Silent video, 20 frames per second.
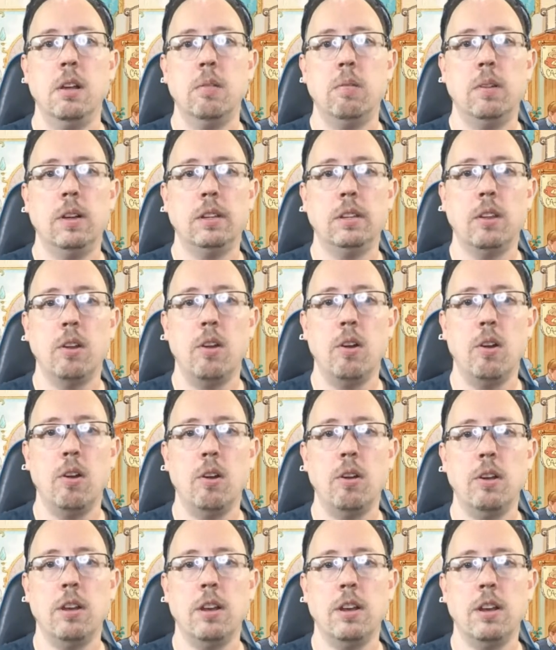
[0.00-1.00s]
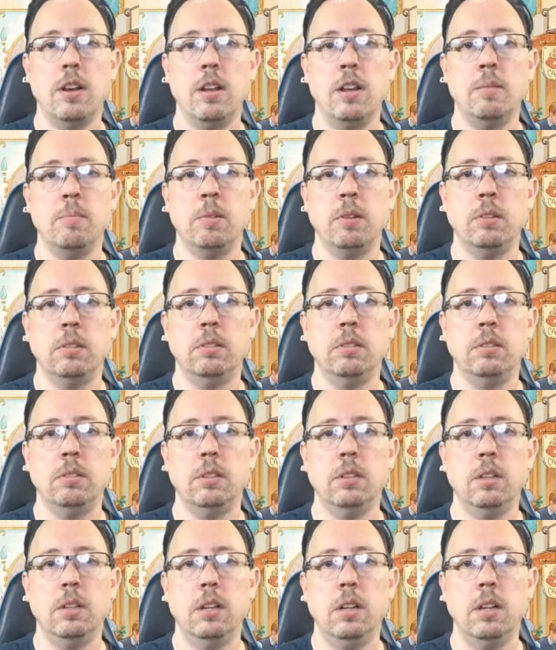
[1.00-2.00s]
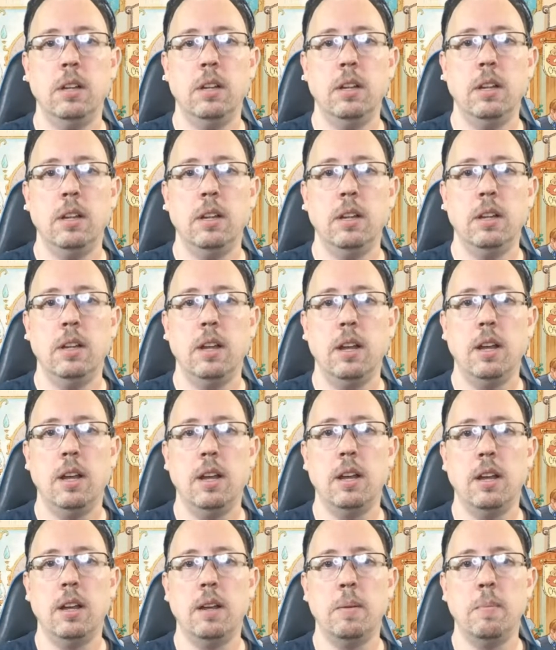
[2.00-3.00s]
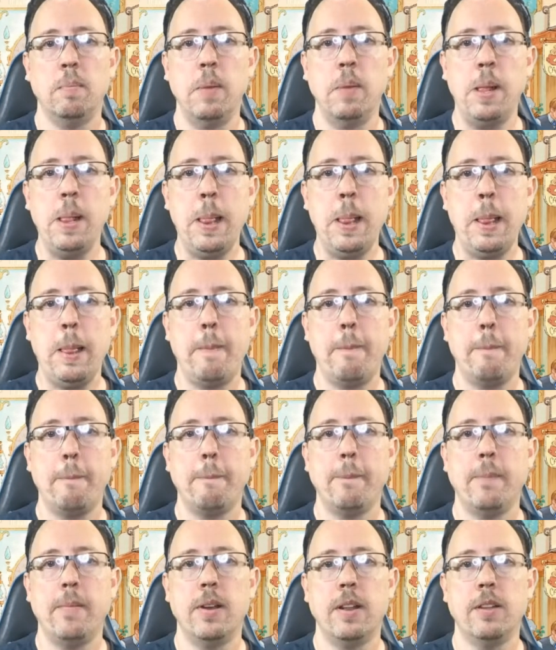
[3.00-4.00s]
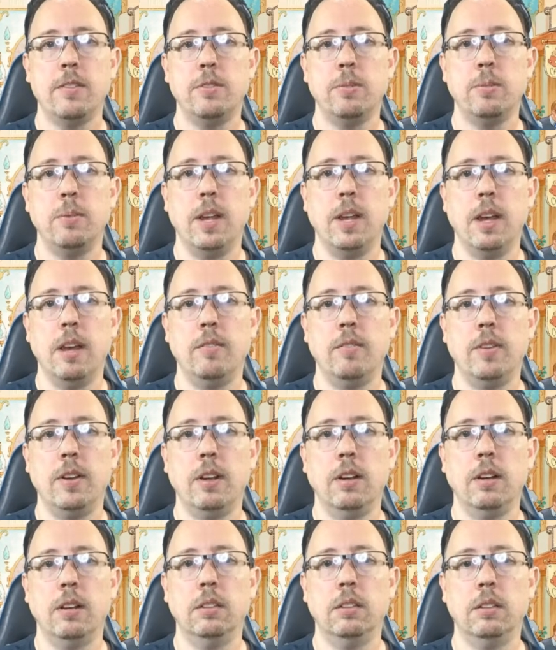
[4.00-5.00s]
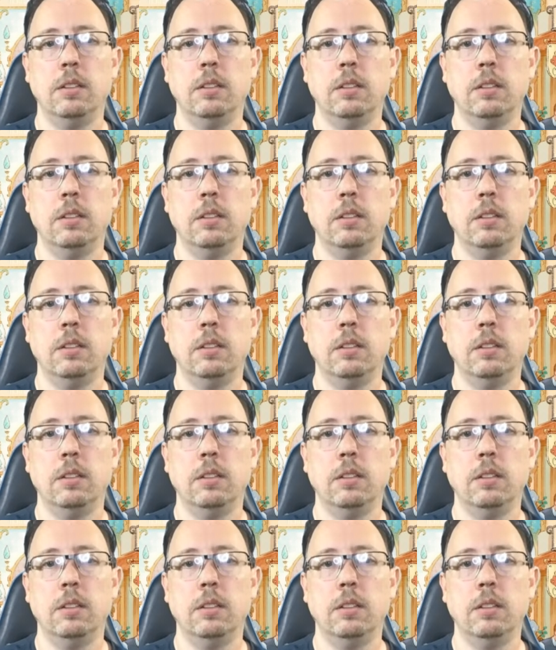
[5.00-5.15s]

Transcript: with the hard enamel. What else do we have here?